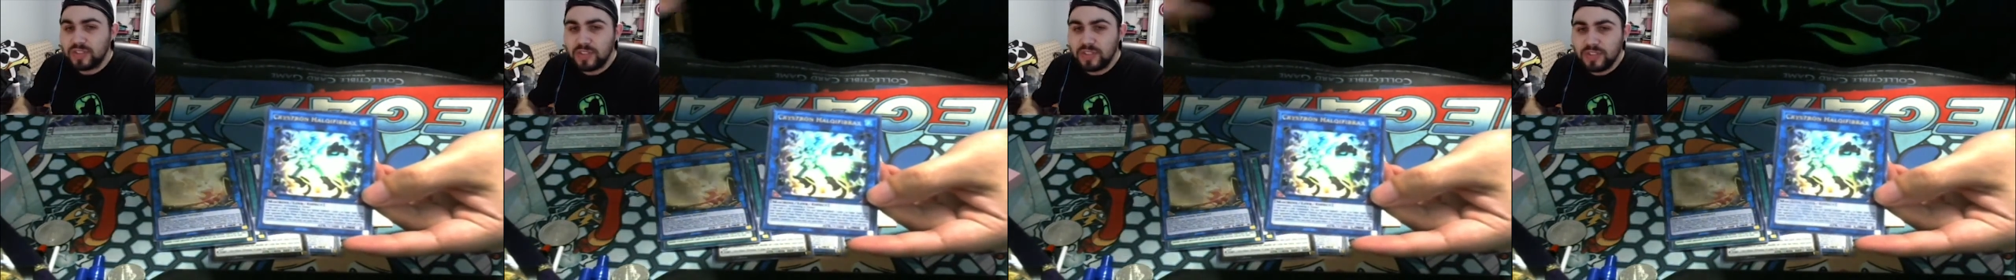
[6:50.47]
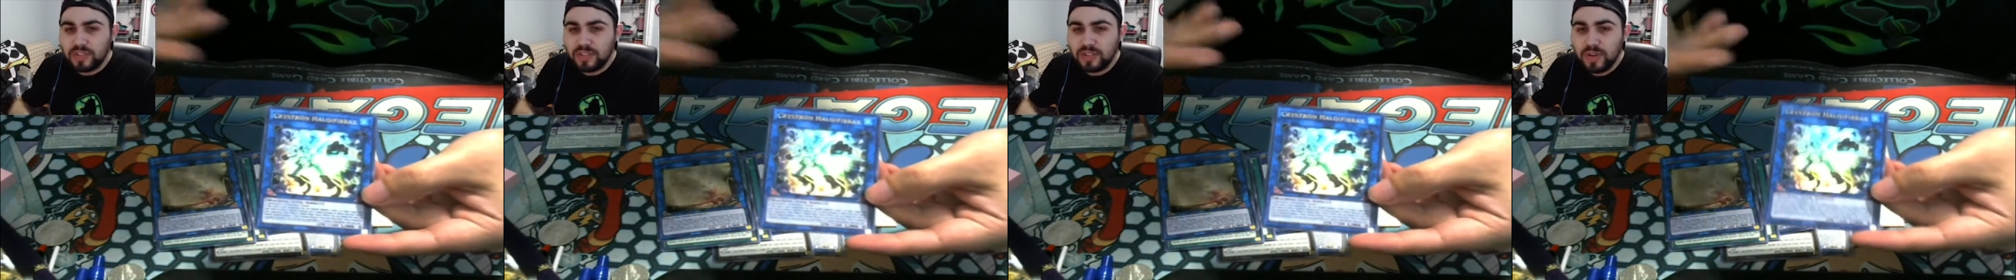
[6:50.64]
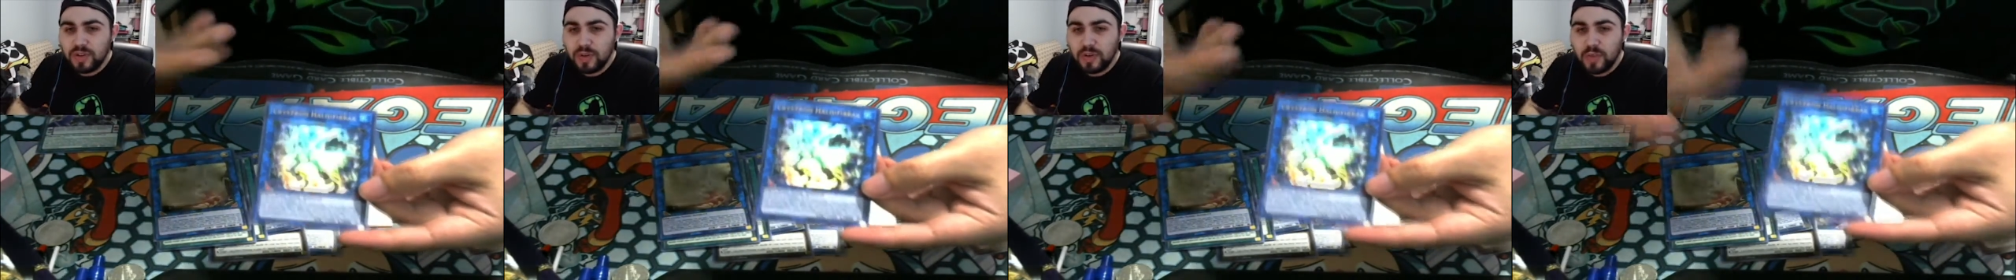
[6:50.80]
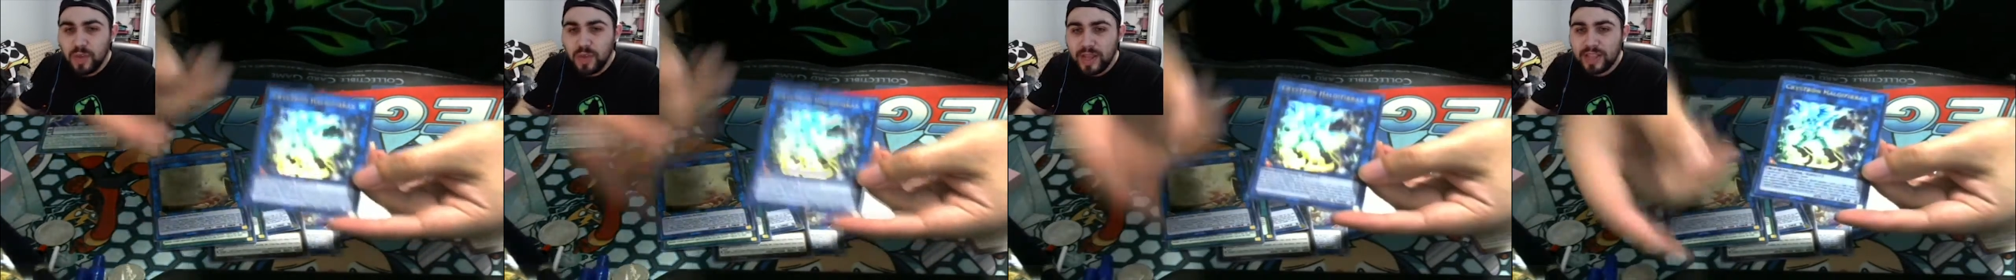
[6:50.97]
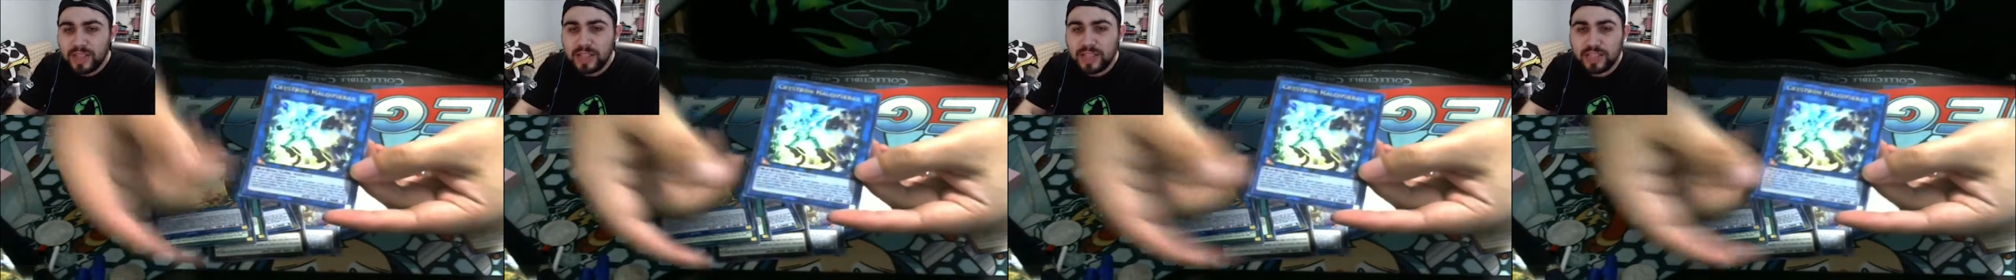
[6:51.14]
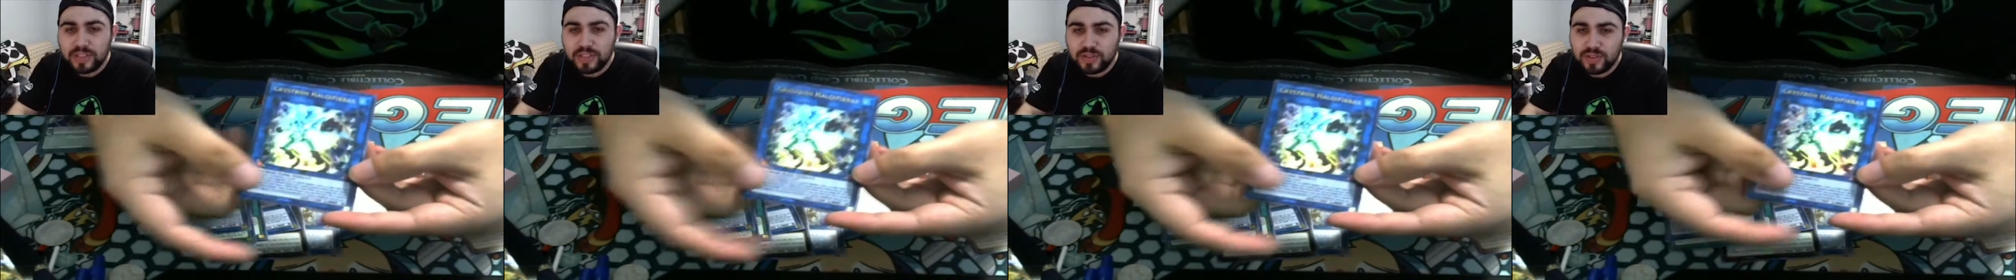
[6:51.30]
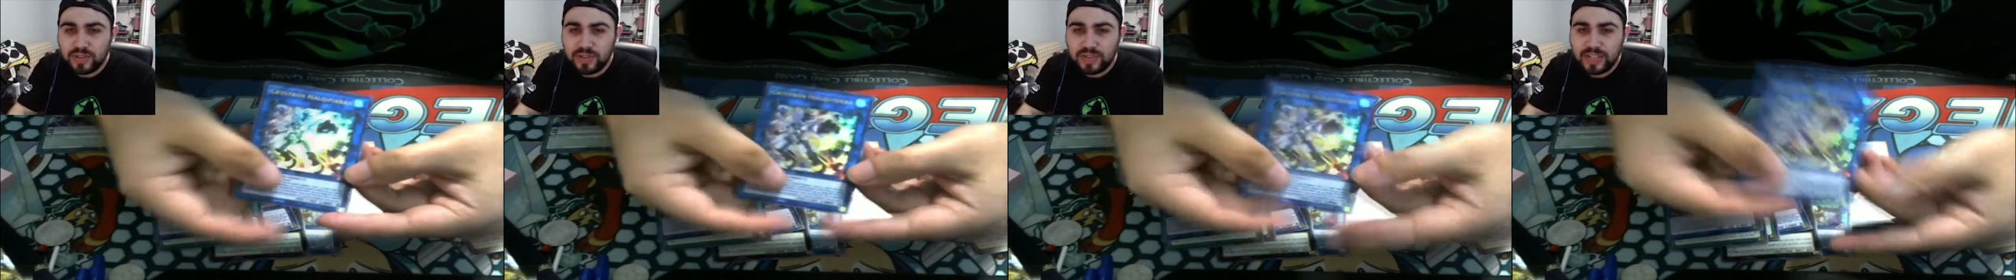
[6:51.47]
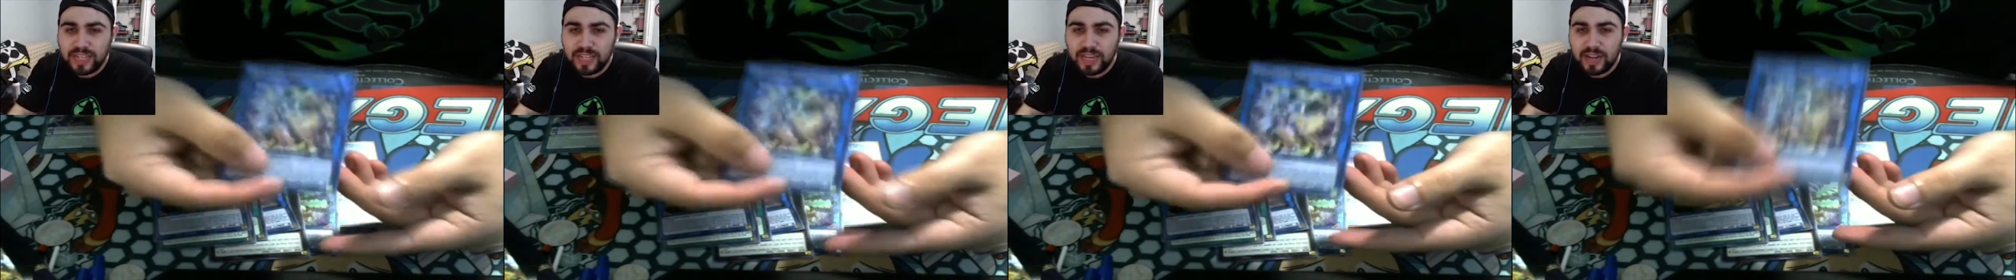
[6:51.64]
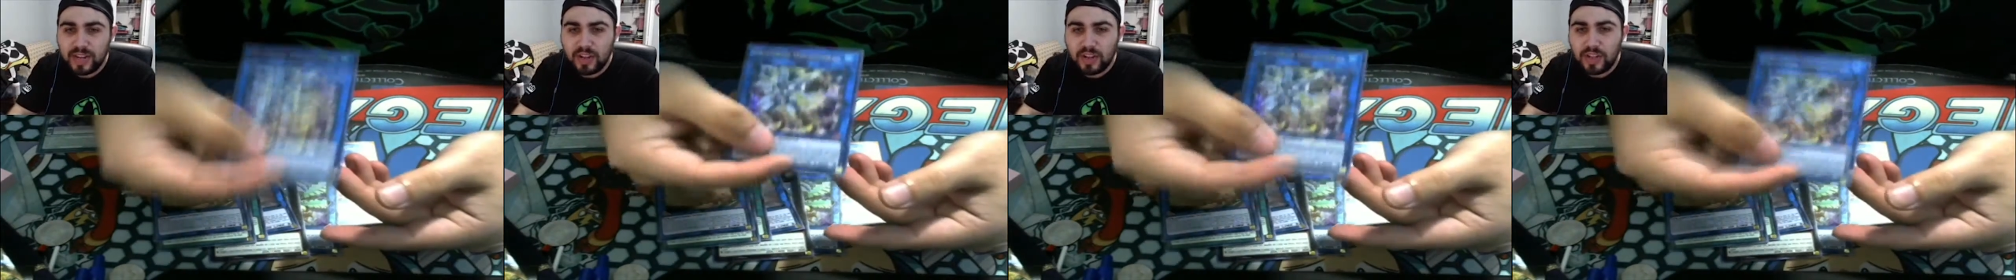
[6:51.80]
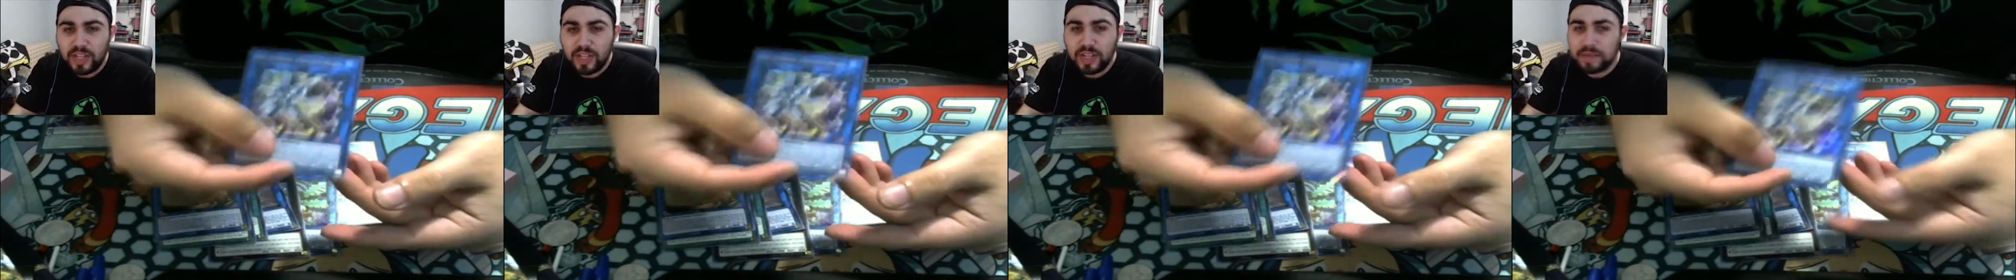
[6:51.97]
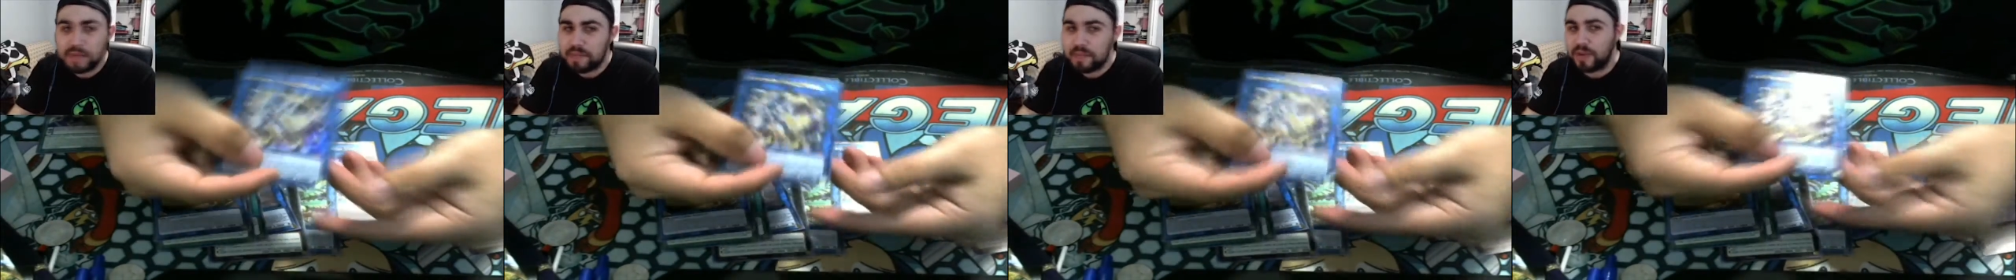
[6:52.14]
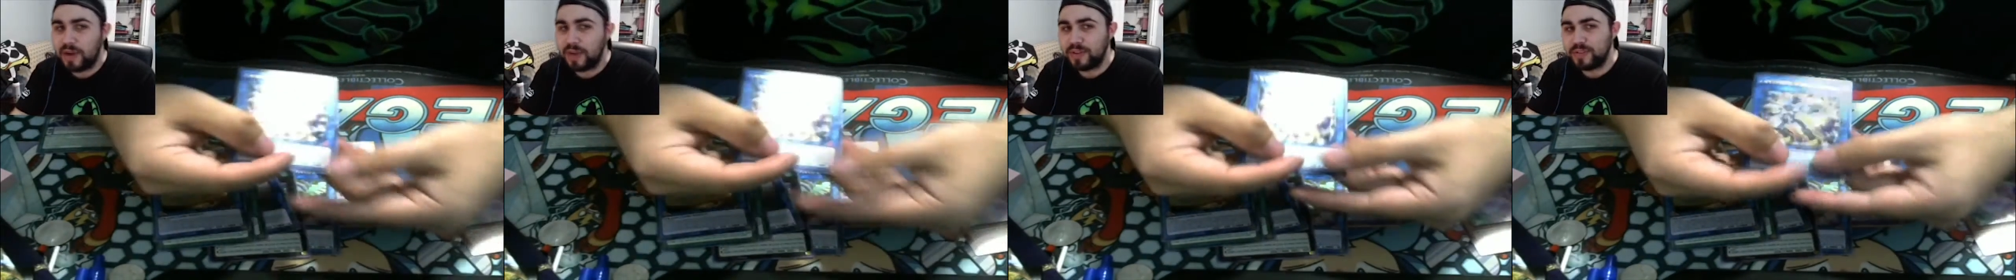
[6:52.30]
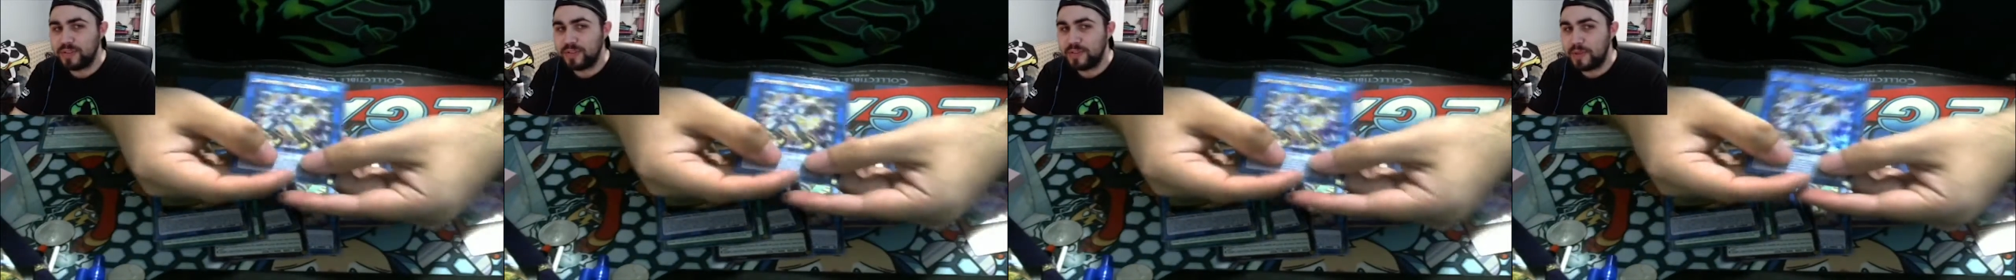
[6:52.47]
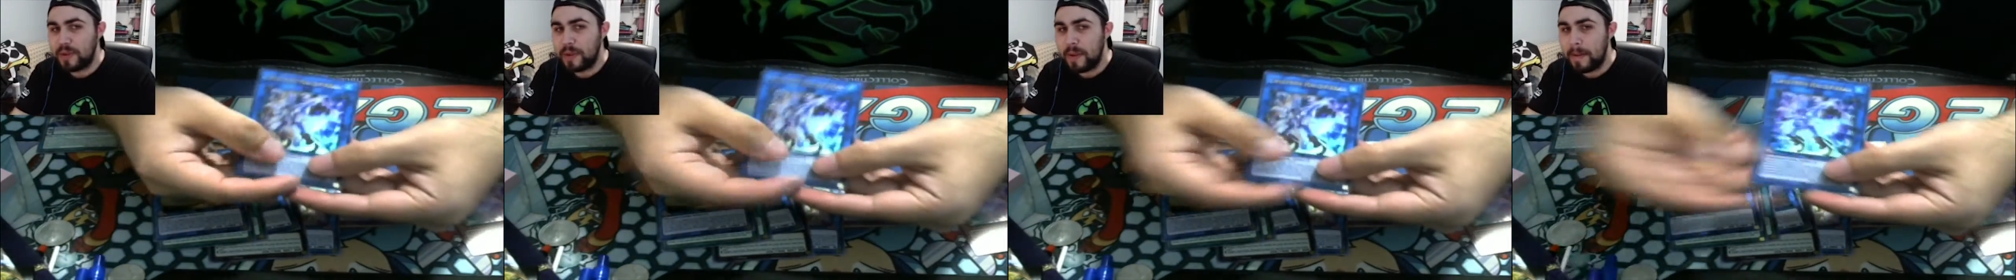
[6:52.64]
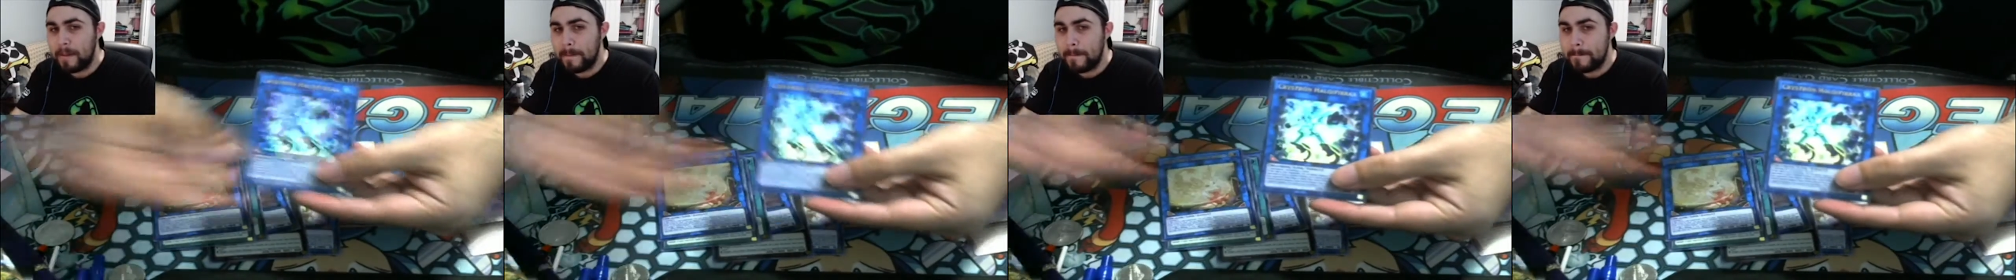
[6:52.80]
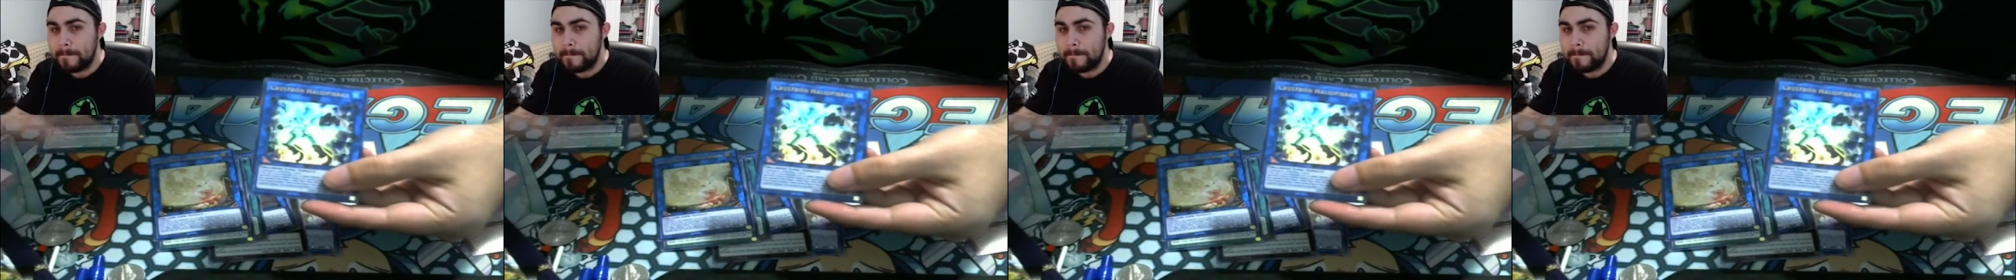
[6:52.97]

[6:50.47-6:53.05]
There's no way they should get a Link monster.